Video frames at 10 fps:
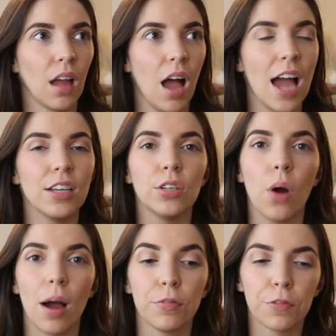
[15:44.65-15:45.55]
and, you
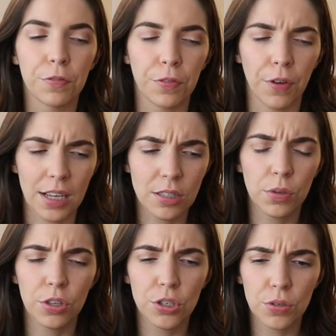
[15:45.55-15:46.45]
know, I'm friends
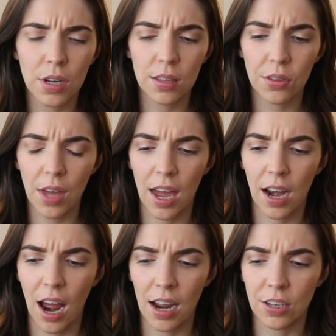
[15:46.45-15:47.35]
with Judith,
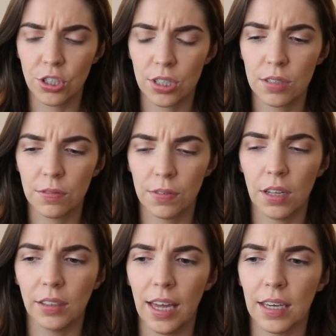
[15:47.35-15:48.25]
and I just
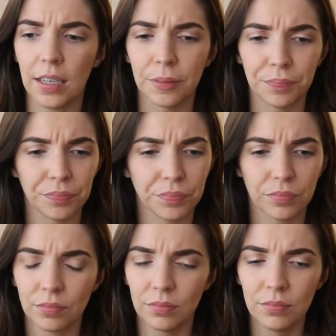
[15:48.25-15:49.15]
feel like
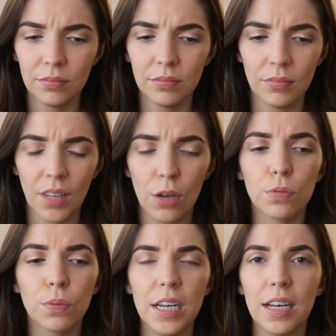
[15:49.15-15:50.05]

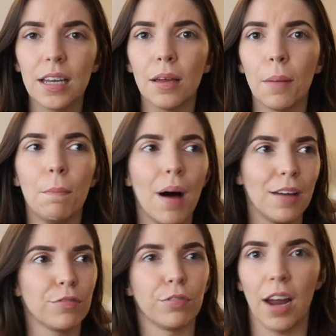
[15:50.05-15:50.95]
reading my
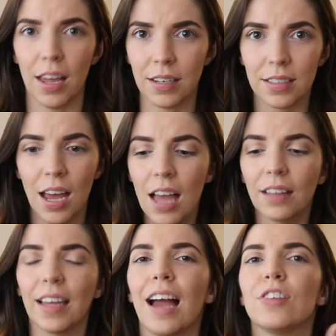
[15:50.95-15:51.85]
friend,
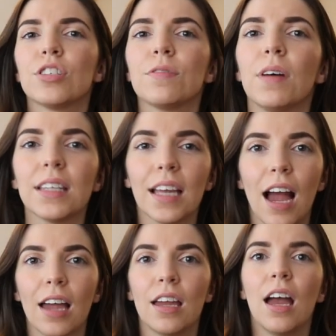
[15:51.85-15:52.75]
like, I just felt like
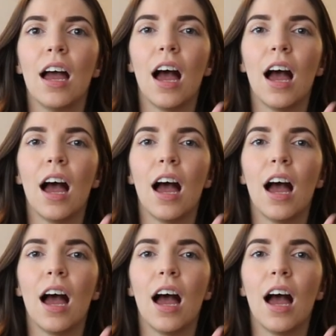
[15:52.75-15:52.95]
I